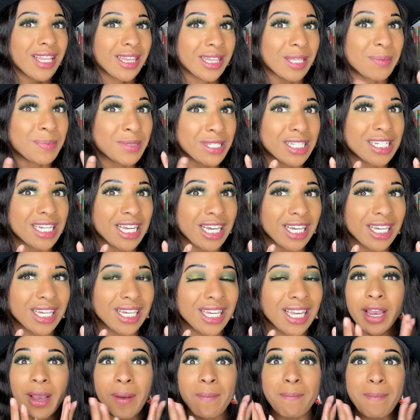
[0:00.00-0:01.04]
lipstick,
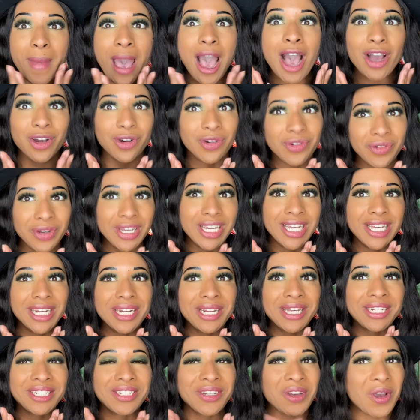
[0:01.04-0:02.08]
like a matte
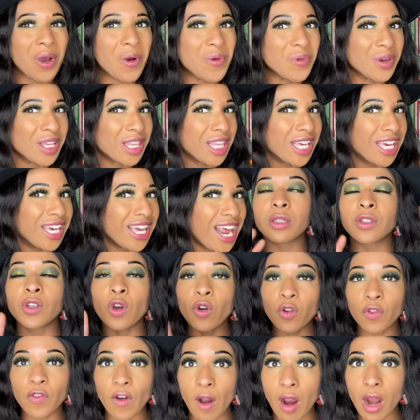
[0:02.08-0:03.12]
green to go with it. So
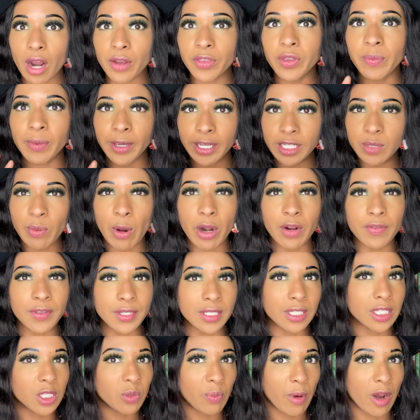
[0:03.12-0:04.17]
far, the biggest part of this
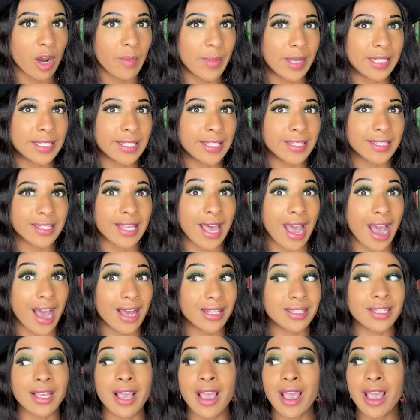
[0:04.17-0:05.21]
experiment is
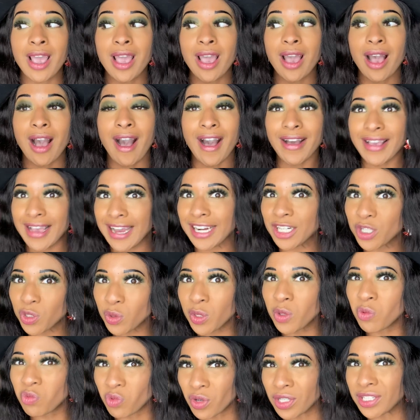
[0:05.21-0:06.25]
that I
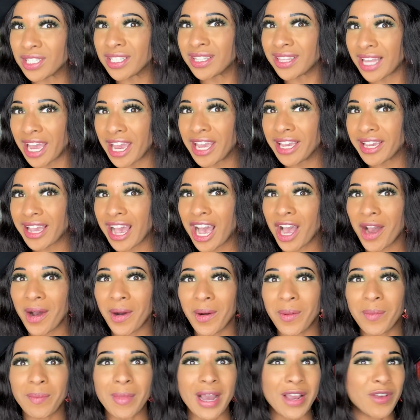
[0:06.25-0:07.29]
actually really like
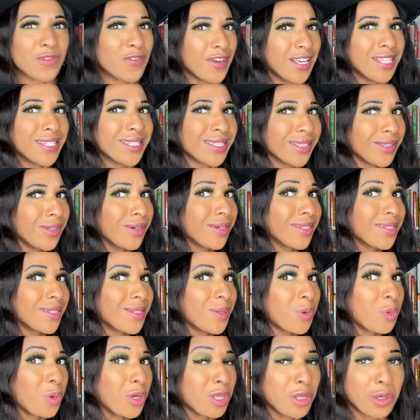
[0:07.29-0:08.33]
how my face looks
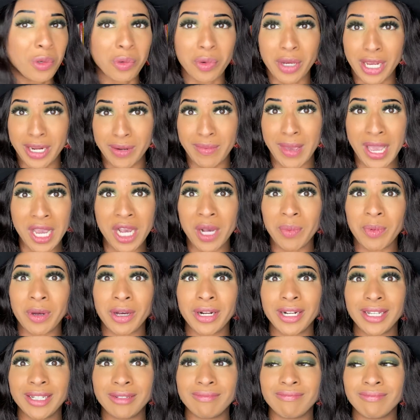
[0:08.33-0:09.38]
with green makeup on it.